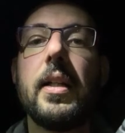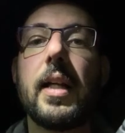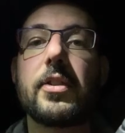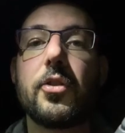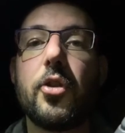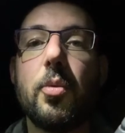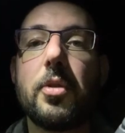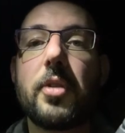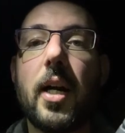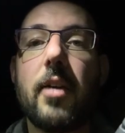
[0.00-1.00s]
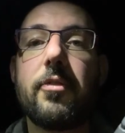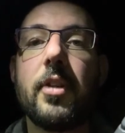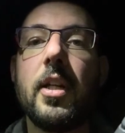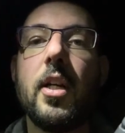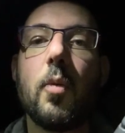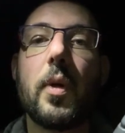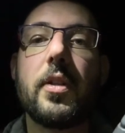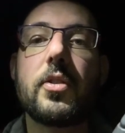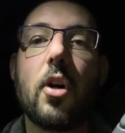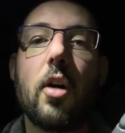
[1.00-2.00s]
That's a two-wheel drive. When
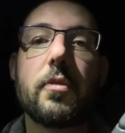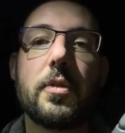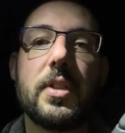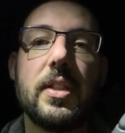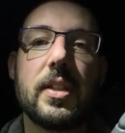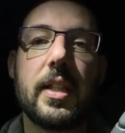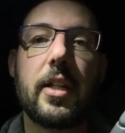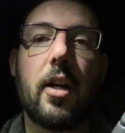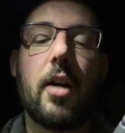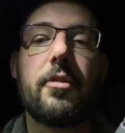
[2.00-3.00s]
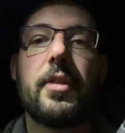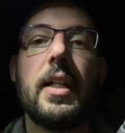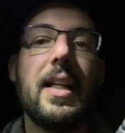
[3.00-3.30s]
does on-road season kick off?